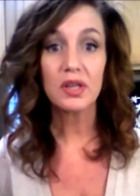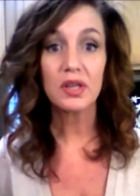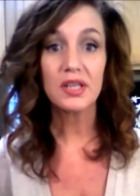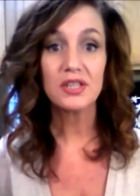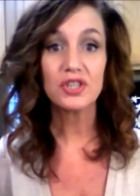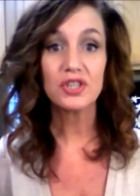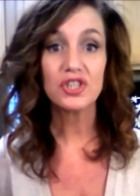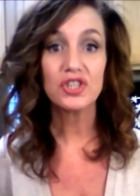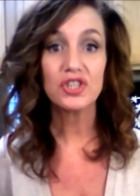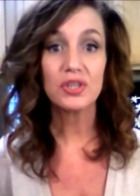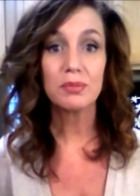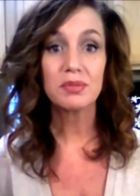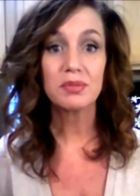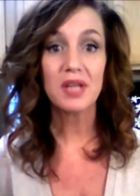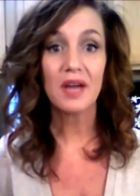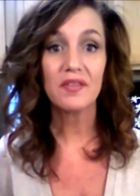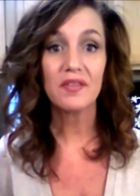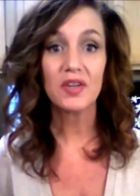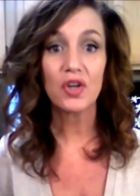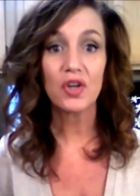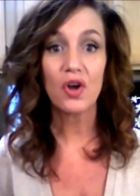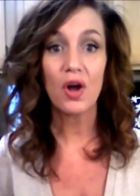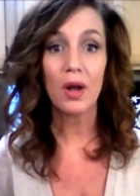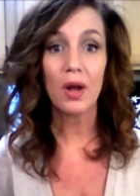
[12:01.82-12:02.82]
relationships
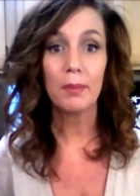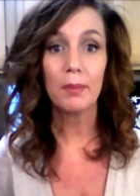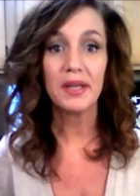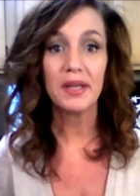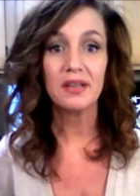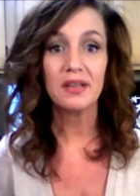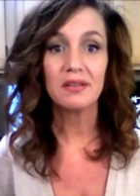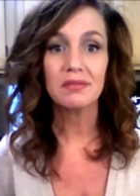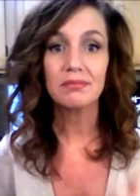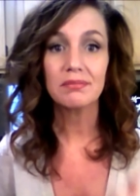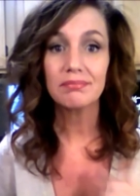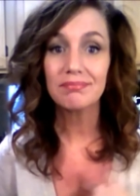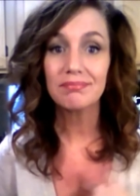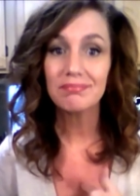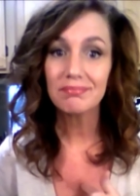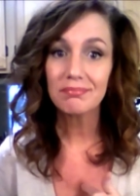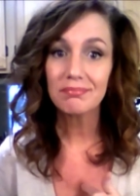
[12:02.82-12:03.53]
have in common?